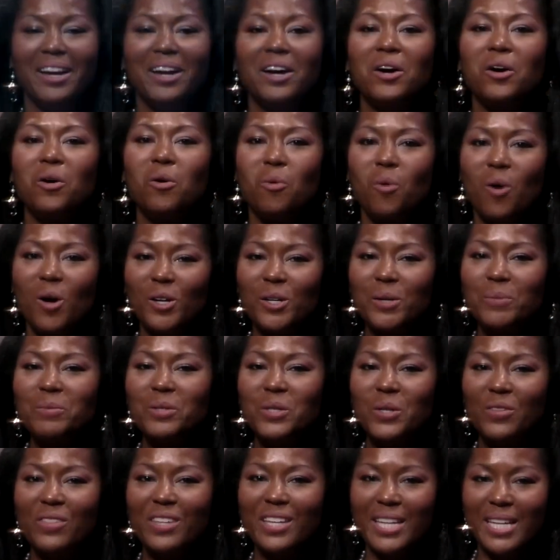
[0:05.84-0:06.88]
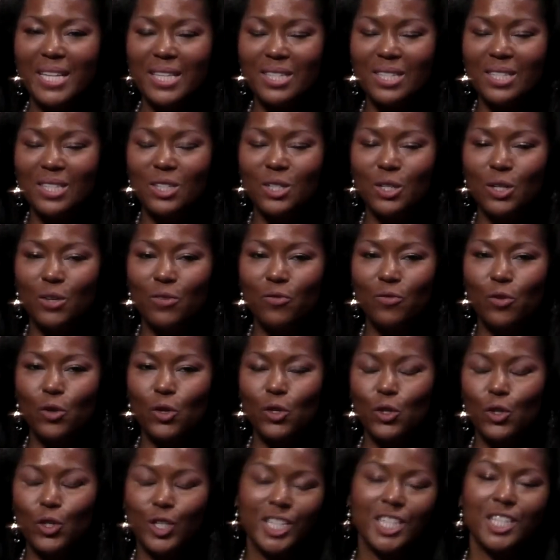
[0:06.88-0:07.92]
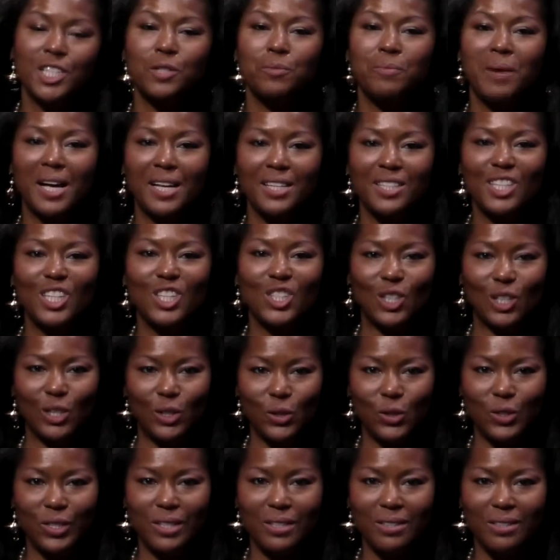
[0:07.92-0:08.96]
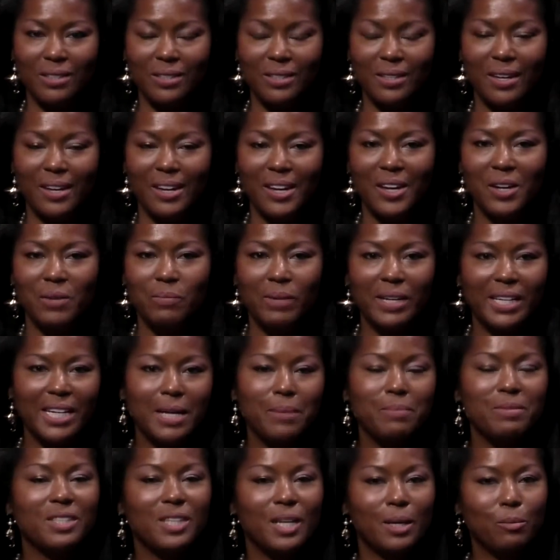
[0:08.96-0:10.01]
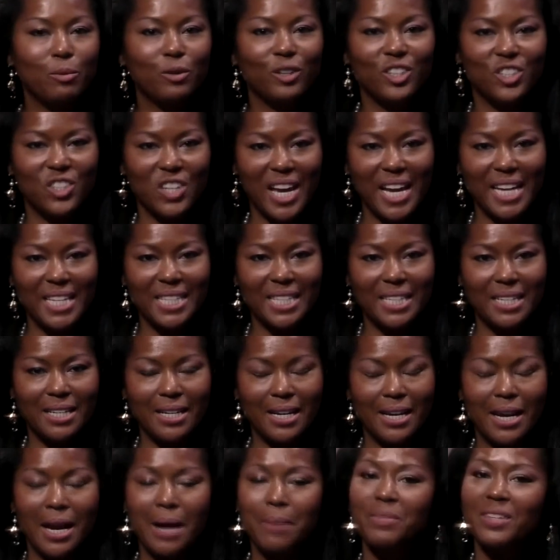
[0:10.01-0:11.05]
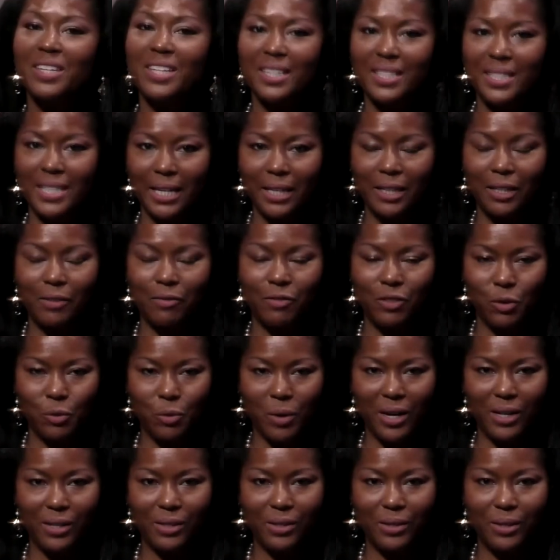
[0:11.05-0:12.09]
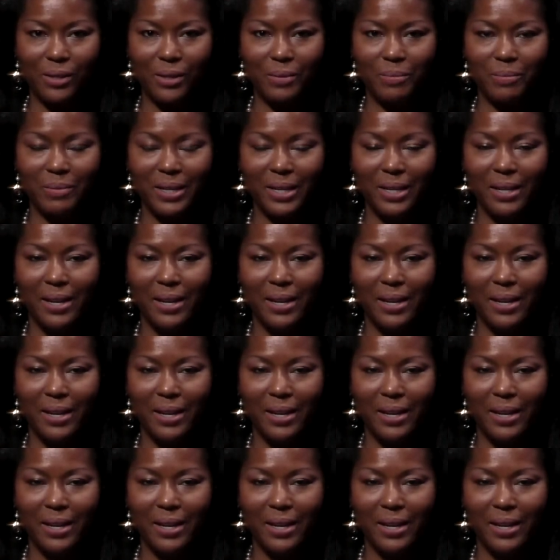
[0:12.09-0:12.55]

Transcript: Welcome to the Institute for Strategic Policy Solutions. My name is Kimberly Jackson, and I'm the Executive Director.